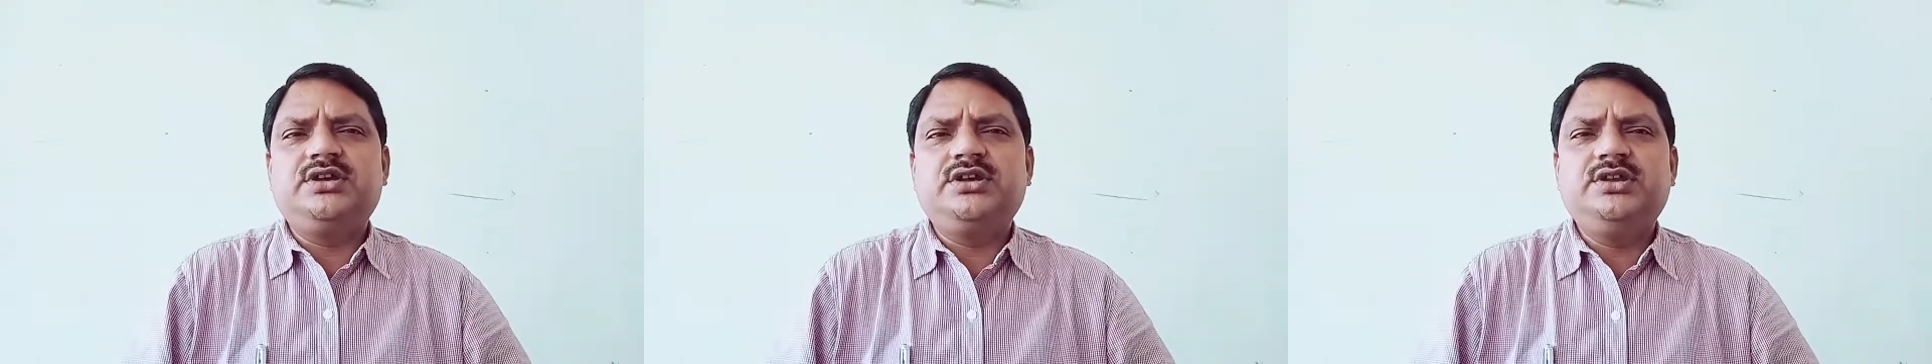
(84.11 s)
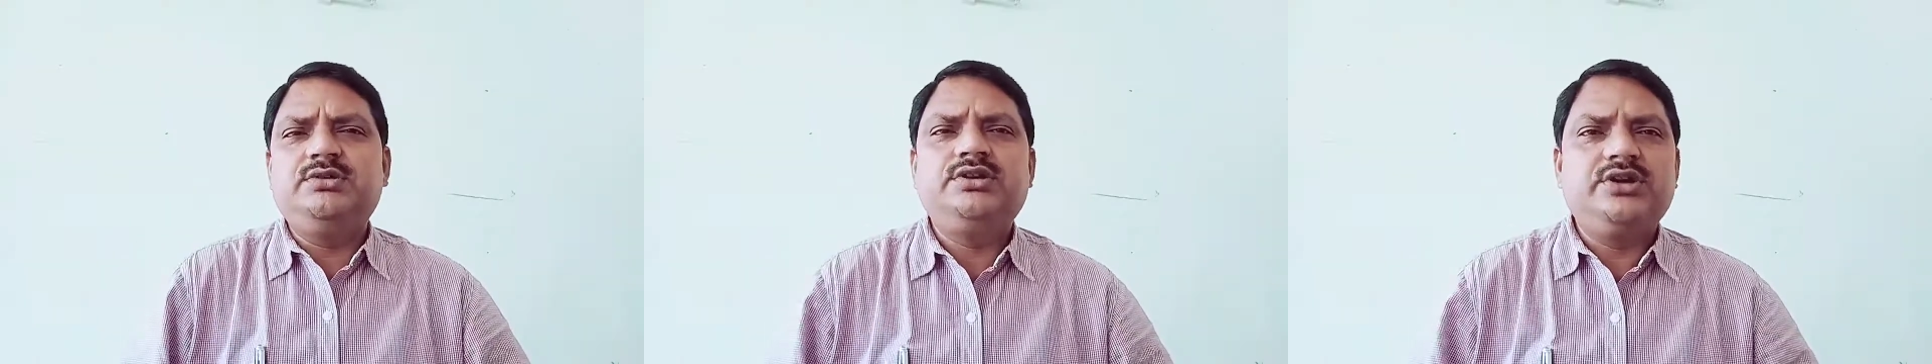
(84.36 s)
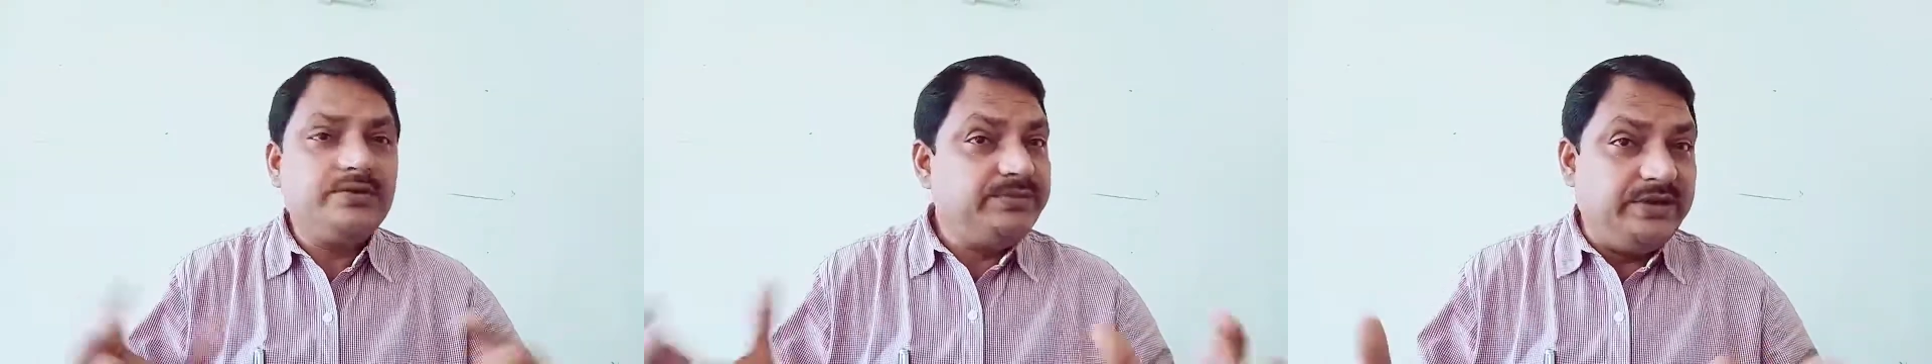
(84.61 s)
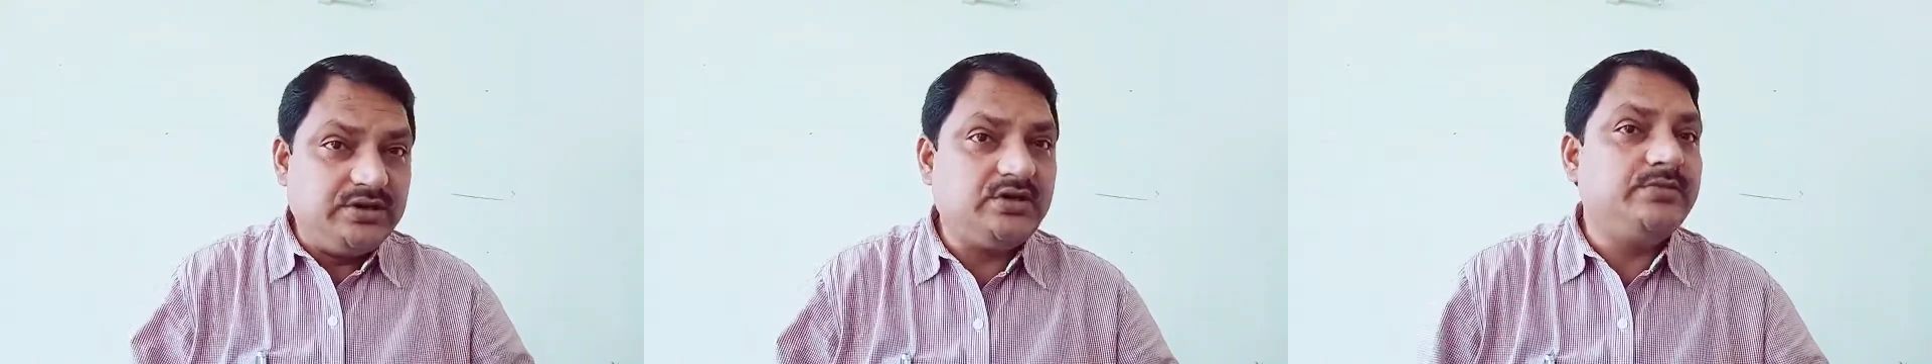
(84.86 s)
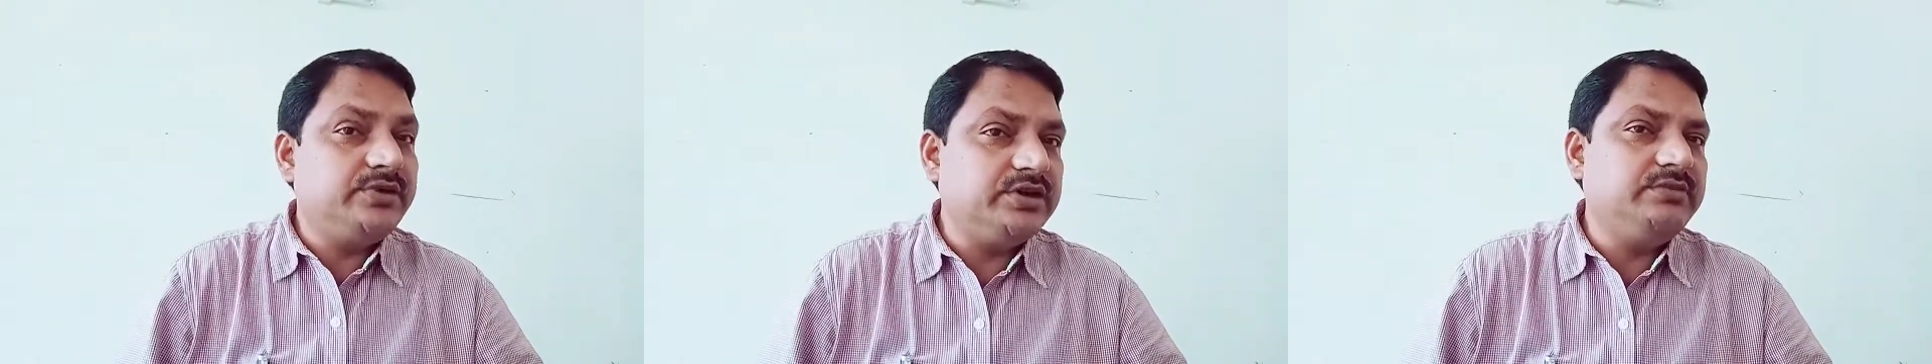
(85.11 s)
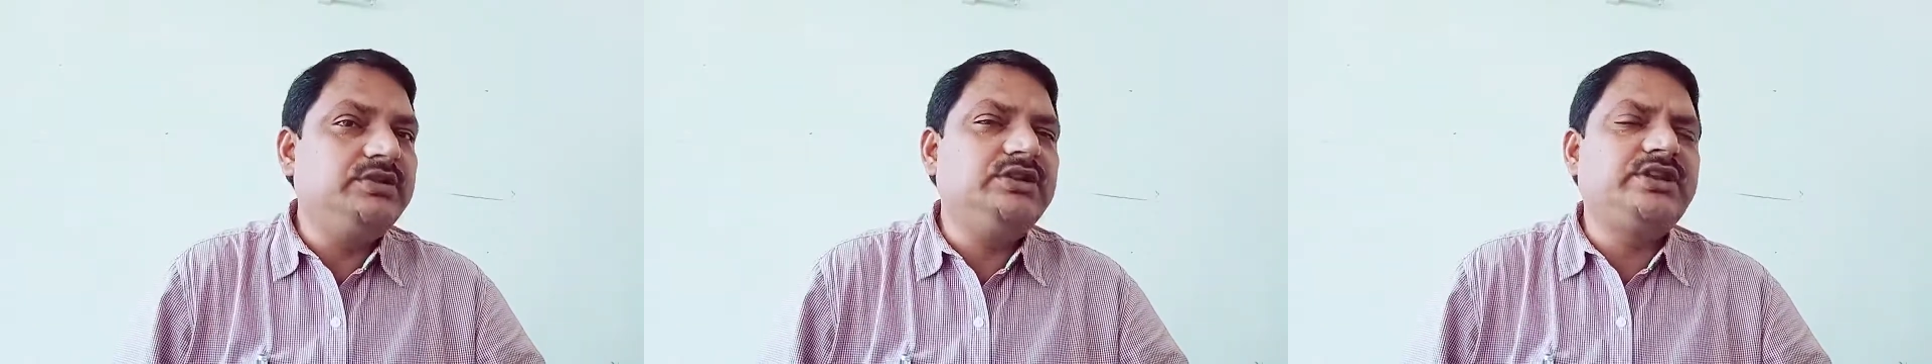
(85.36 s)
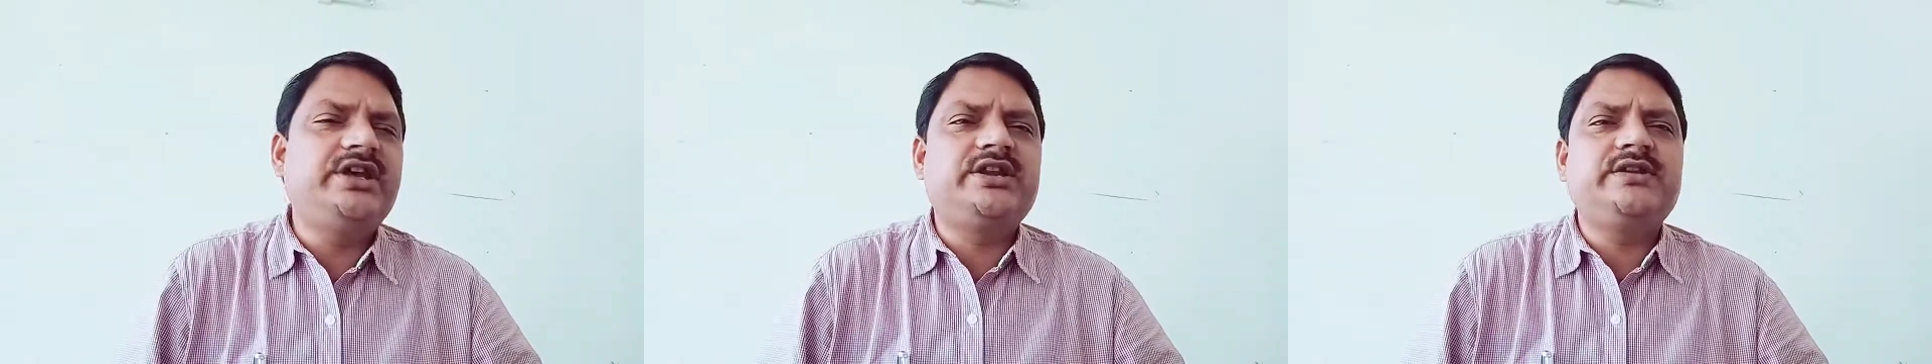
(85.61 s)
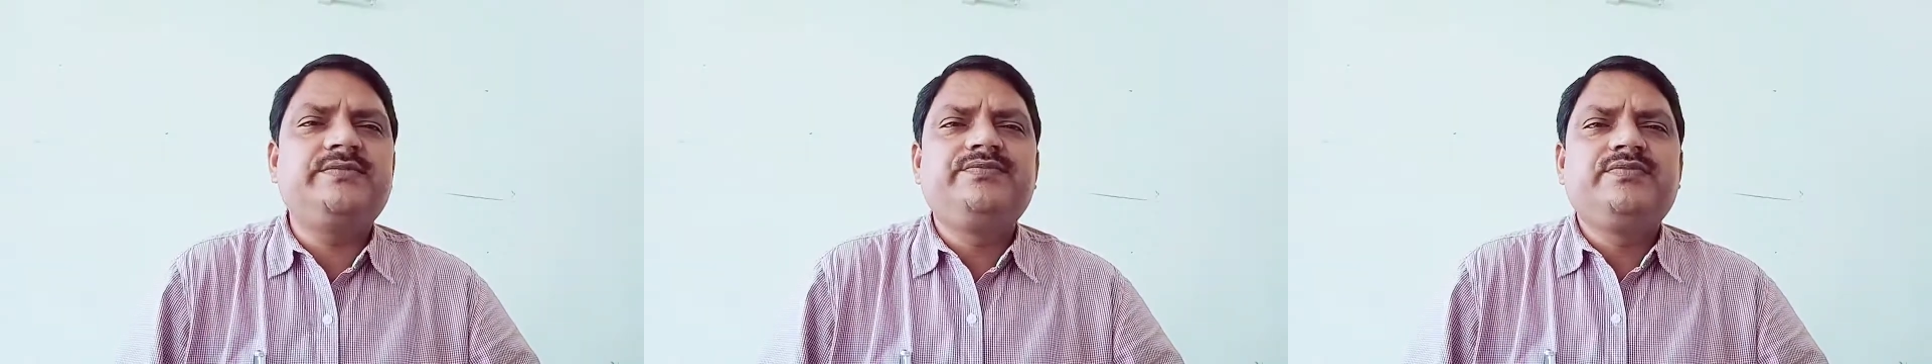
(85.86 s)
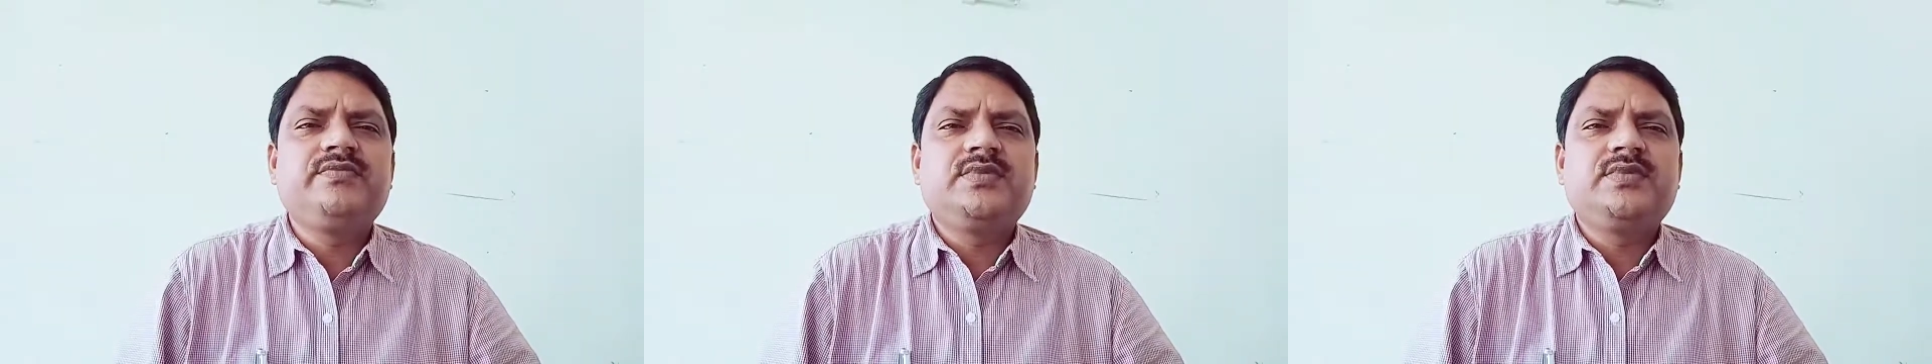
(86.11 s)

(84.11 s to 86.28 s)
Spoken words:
You will not feel comfortable there.